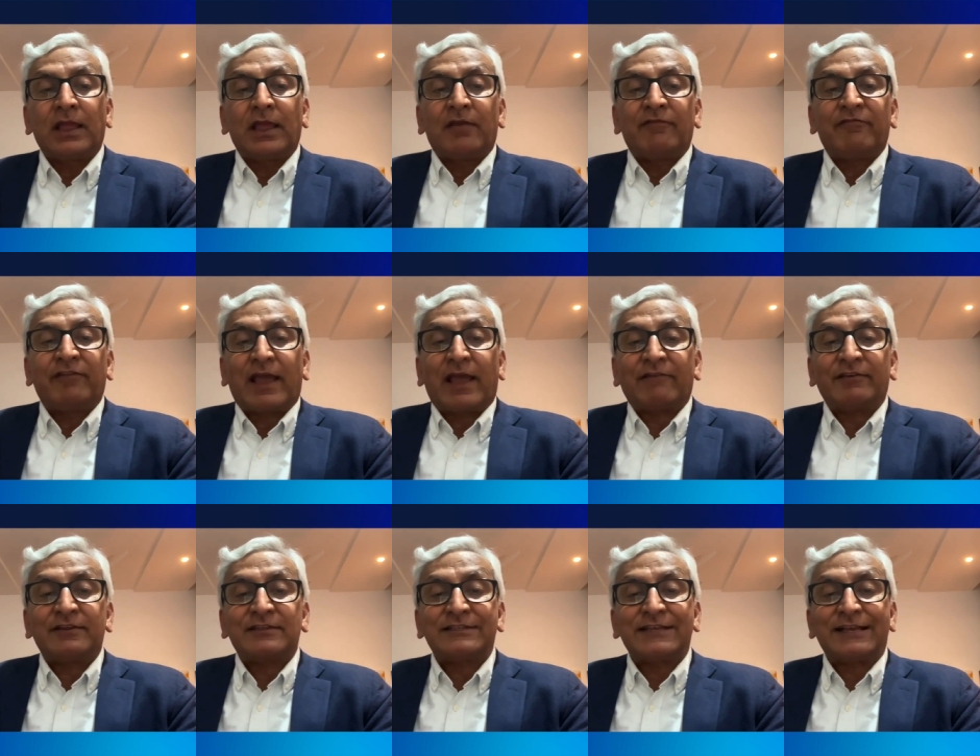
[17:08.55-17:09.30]
We have
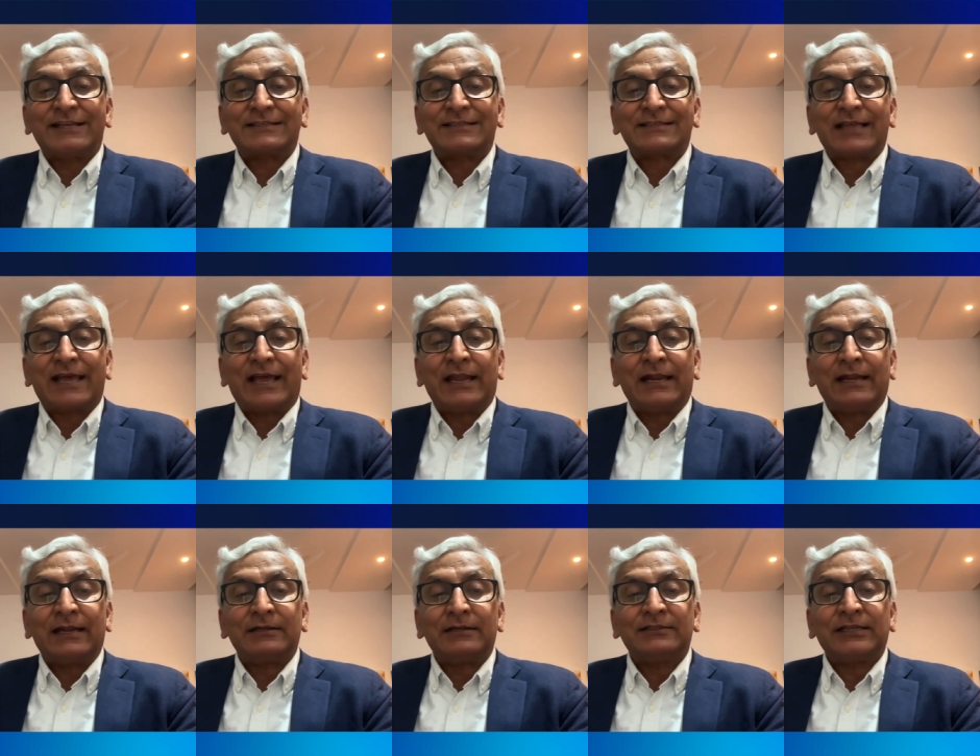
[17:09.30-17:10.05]
a sex
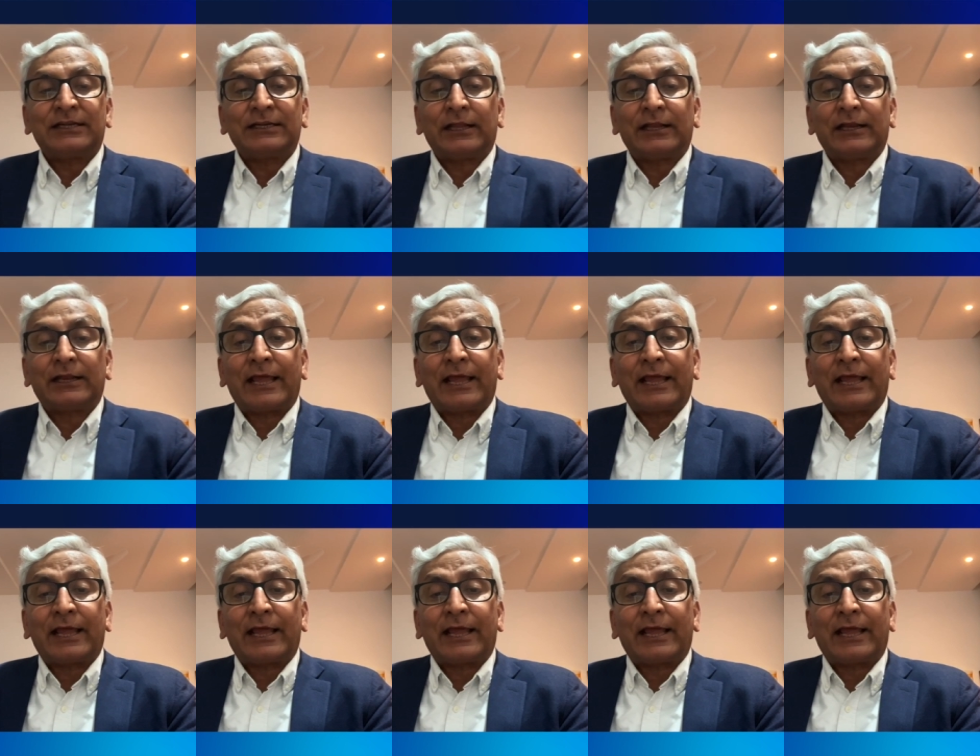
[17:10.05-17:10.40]
and gender